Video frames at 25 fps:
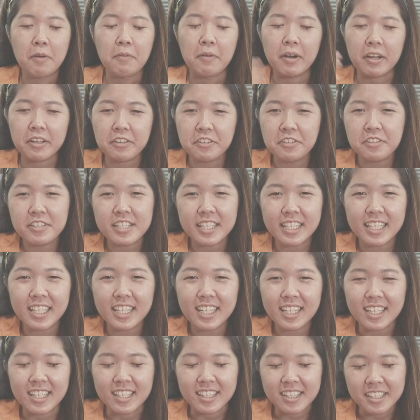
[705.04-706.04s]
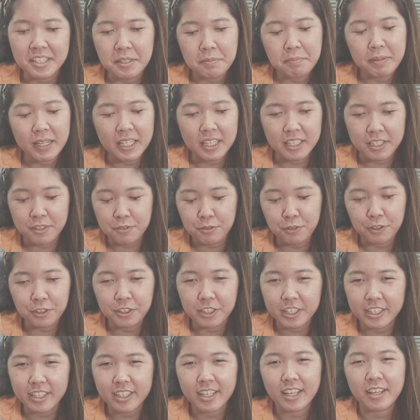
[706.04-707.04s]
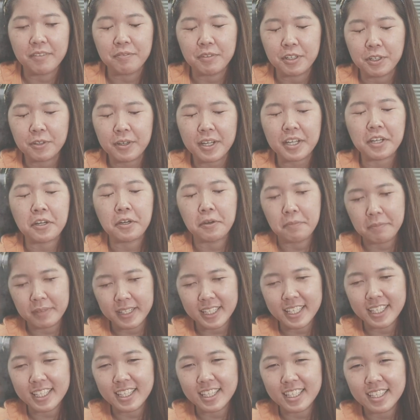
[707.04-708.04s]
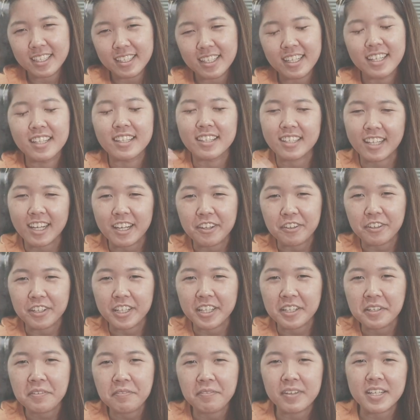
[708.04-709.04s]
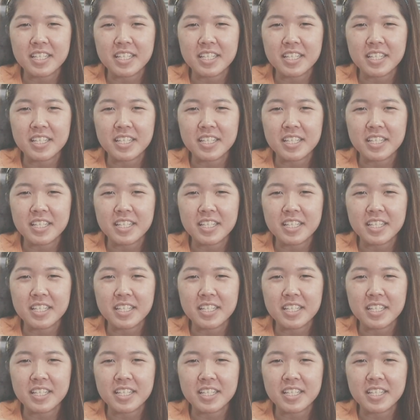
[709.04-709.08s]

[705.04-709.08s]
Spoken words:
While using a third-party forwarder can be quite complicated and tiring,